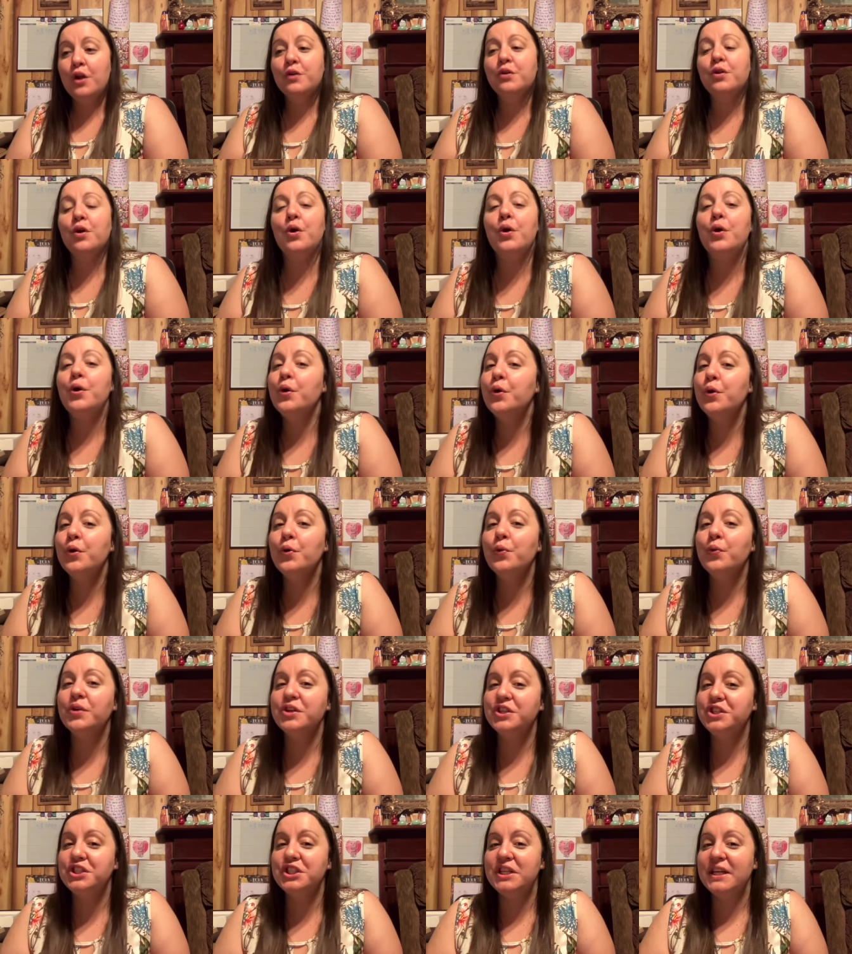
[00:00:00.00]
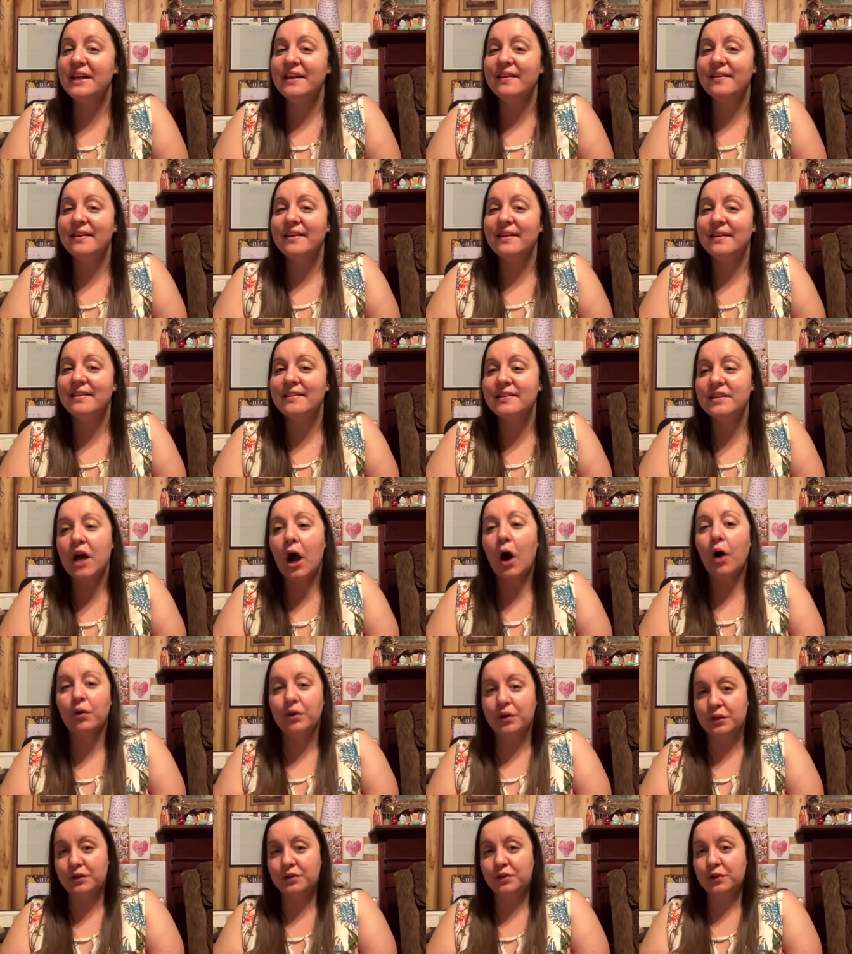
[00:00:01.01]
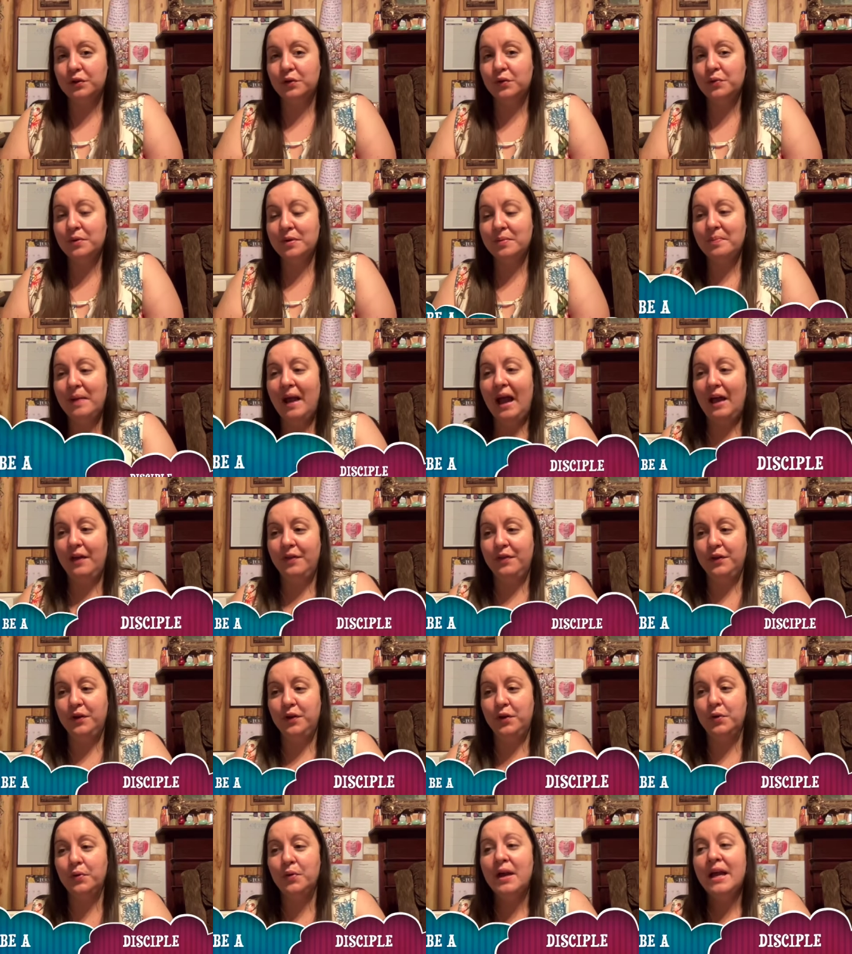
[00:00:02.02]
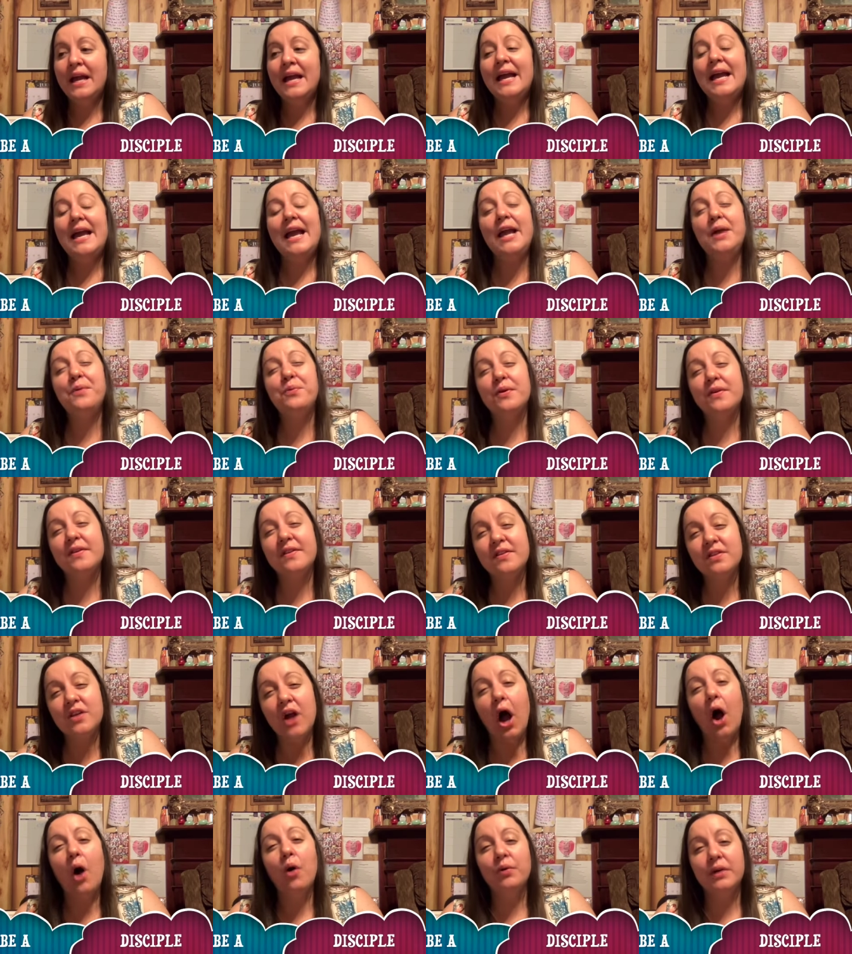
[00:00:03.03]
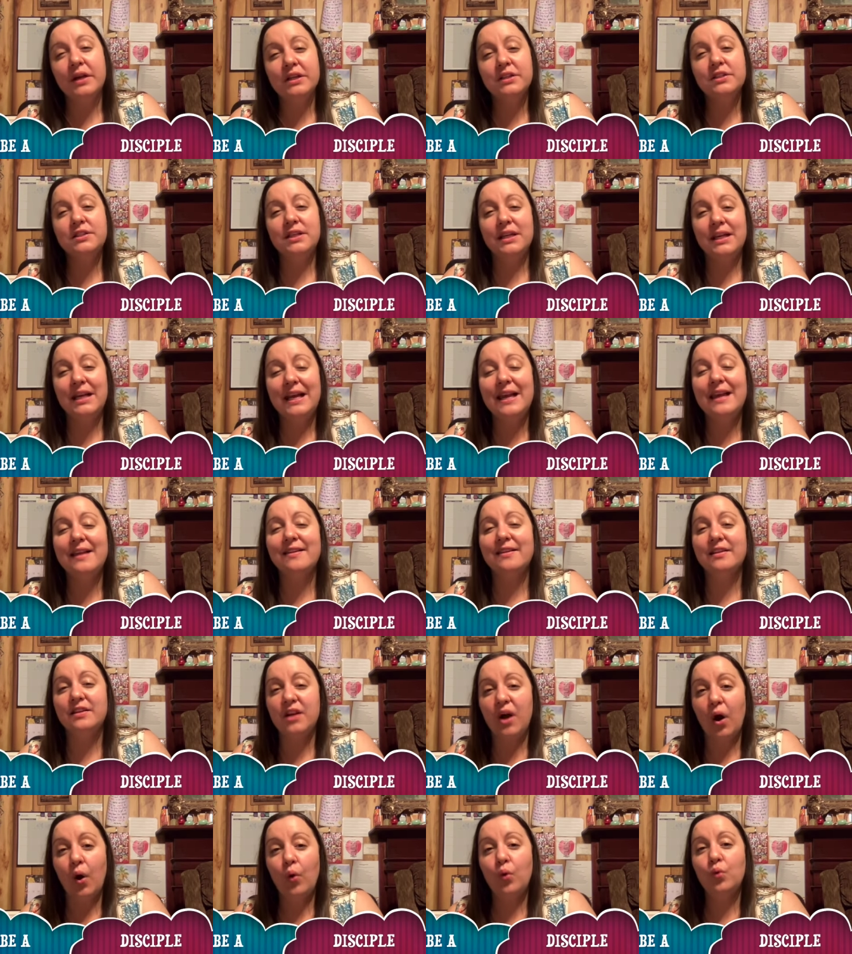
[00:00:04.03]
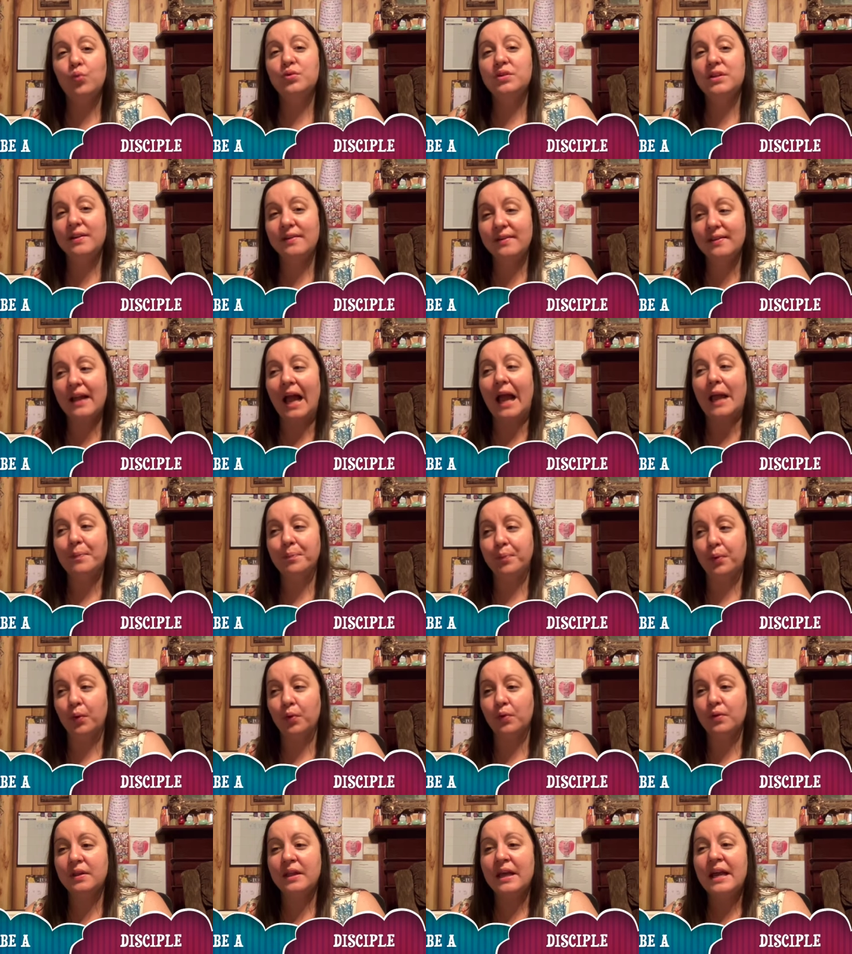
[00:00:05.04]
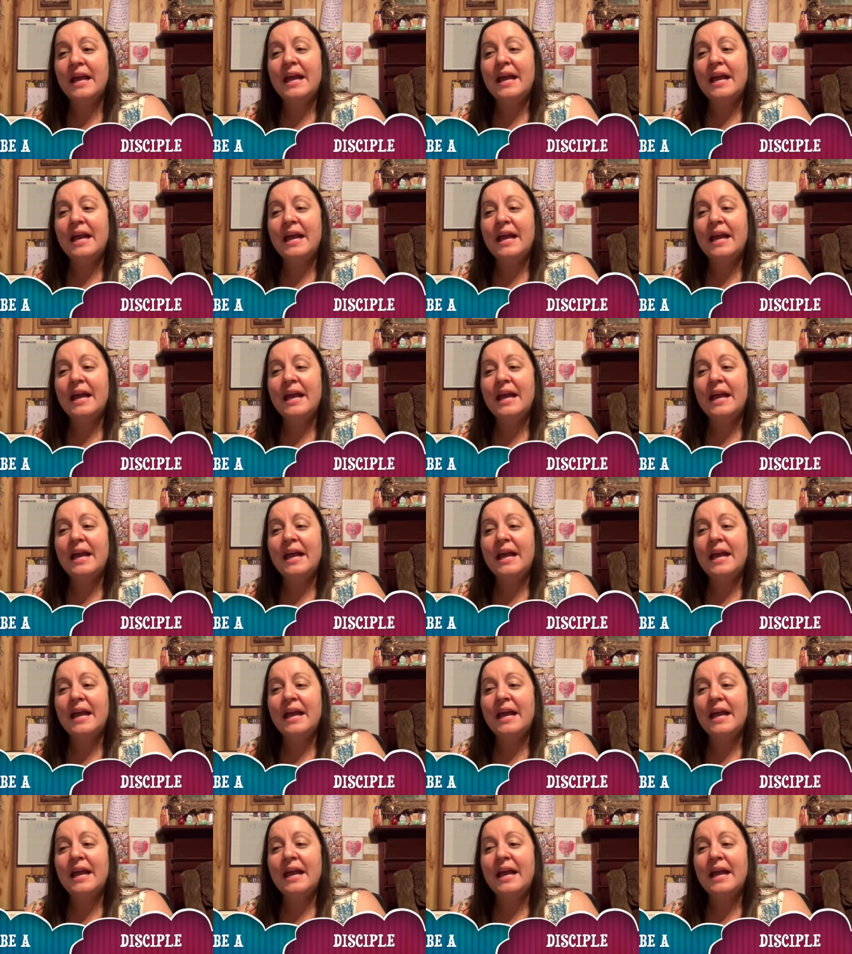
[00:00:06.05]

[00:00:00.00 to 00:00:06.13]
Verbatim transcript: So, who was Jesus talking to in Matthew? He was talking to his known disciples.